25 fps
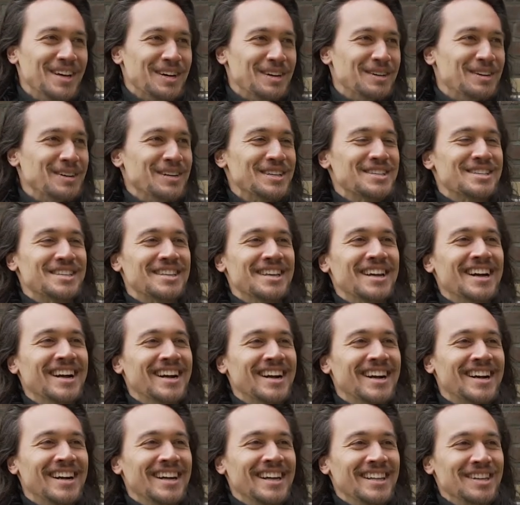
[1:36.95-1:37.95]
was
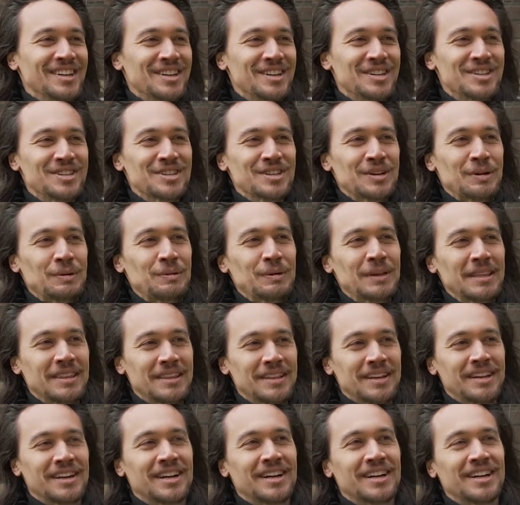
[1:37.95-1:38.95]
there, and also with
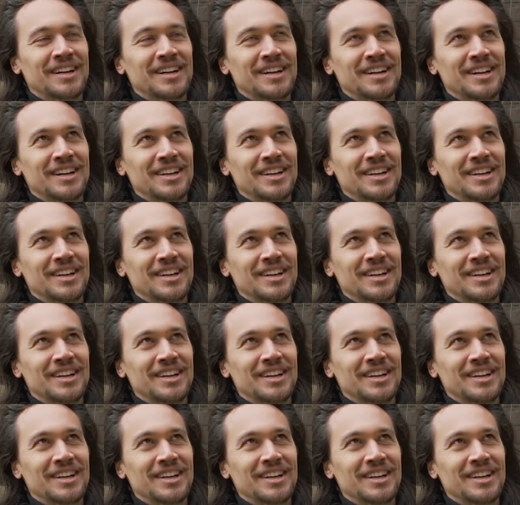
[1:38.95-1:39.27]
their